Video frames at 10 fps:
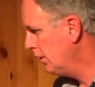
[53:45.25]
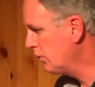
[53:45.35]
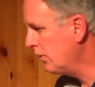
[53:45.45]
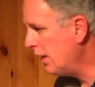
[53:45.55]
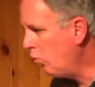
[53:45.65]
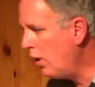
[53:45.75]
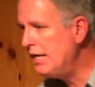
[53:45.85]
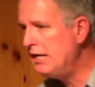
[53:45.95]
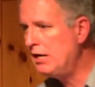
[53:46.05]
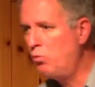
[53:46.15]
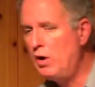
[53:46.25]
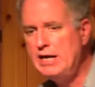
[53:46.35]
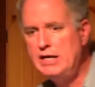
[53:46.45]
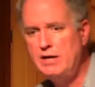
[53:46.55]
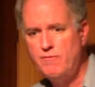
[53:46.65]
And so they waited and
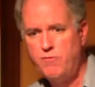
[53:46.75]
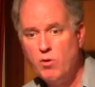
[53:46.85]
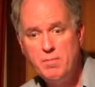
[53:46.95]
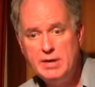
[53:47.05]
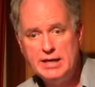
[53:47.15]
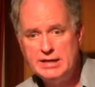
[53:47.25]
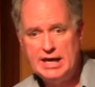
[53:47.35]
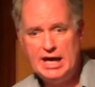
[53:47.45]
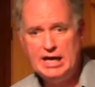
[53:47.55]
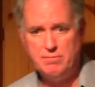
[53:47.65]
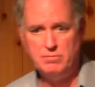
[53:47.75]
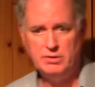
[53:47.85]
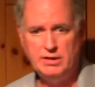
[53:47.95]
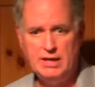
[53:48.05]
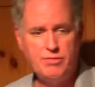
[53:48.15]
waited, and four men came,
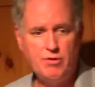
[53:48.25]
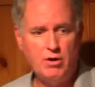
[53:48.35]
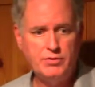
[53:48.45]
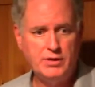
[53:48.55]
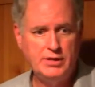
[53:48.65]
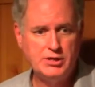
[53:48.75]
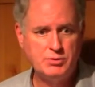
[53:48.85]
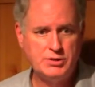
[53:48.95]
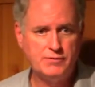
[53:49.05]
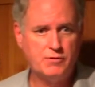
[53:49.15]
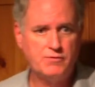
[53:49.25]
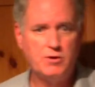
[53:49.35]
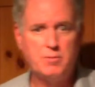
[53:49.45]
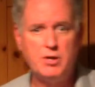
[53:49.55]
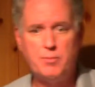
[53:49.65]
and they thought that this was the
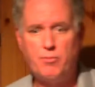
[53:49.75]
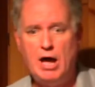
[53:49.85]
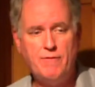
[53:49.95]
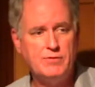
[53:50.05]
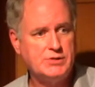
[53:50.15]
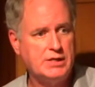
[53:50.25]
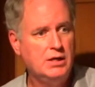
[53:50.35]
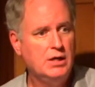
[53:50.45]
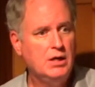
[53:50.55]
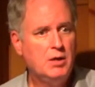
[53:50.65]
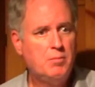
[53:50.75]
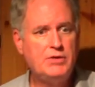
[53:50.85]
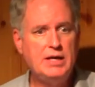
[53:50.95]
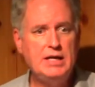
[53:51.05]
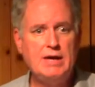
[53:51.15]
fulfillment of the prophecy,
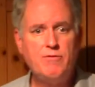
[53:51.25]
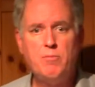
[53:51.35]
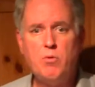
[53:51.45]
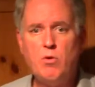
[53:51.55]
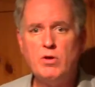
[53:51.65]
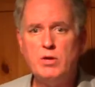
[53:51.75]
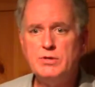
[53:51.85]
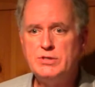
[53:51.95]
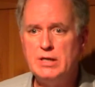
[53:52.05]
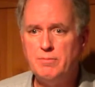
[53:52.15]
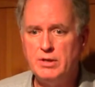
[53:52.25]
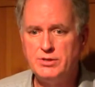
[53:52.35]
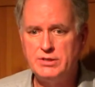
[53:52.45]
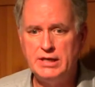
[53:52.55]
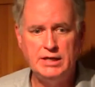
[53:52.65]
but they never bore the
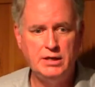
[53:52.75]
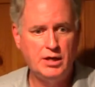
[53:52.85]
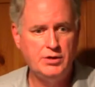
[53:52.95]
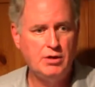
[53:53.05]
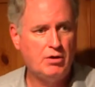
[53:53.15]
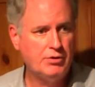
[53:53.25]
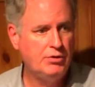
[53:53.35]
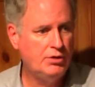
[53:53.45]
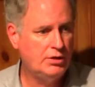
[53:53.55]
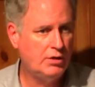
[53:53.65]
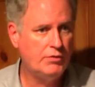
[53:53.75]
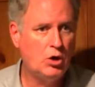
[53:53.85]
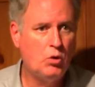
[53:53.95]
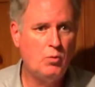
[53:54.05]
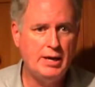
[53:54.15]
resemblance in adulthood of
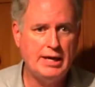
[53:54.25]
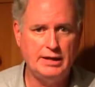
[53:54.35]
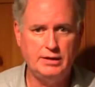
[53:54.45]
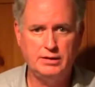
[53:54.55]
the old man.